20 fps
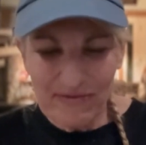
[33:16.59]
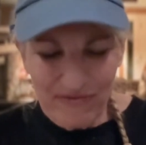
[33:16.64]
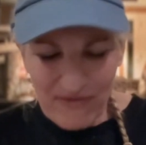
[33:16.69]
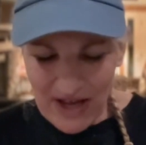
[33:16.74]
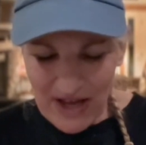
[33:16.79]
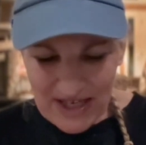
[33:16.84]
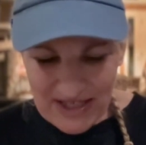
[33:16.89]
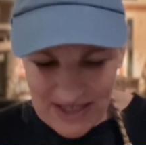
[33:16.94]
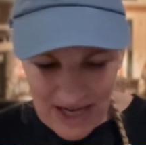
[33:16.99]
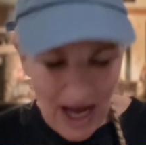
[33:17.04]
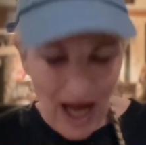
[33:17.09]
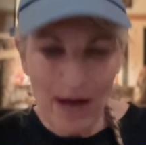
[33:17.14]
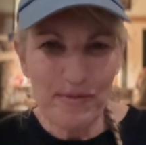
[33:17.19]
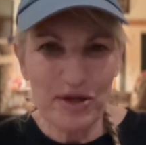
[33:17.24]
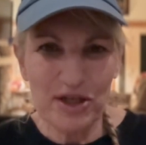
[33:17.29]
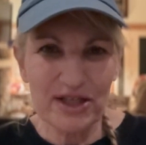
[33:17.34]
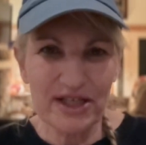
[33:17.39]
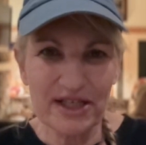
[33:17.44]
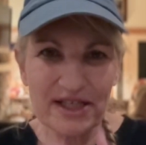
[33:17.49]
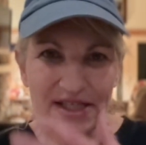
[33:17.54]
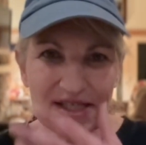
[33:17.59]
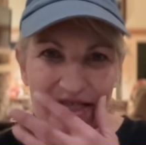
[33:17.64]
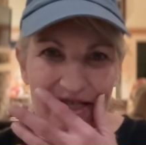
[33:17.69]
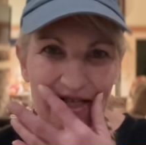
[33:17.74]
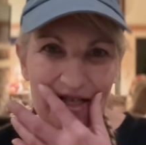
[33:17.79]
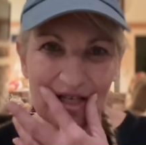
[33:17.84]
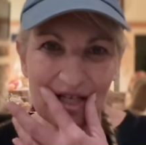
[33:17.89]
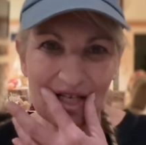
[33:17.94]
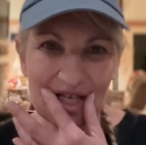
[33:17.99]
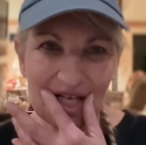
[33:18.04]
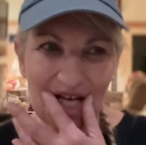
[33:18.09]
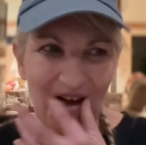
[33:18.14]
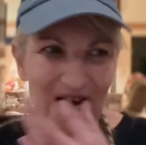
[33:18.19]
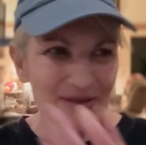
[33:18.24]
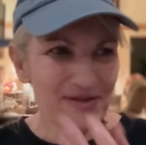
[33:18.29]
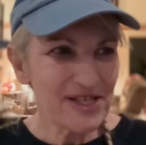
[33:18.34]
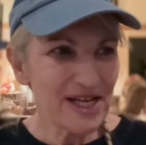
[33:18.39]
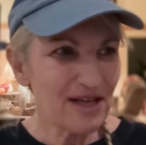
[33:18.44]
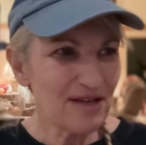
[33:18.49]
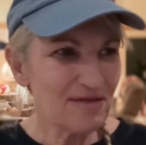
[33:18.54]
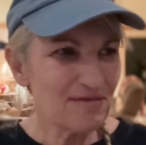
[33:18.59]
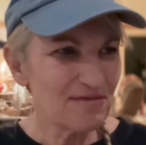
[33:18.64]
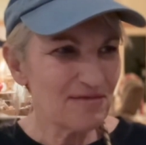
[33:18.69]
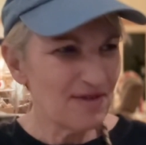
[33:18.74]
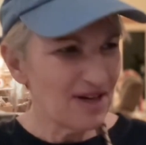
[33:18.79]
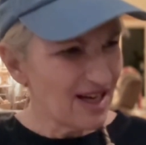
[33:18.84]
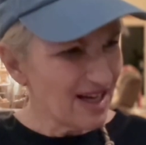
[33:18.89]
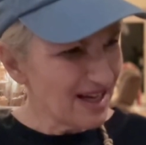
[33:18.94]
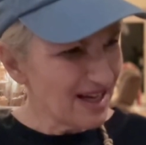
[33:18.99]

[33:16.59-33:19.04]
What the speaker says: fantabulous. I was like, what?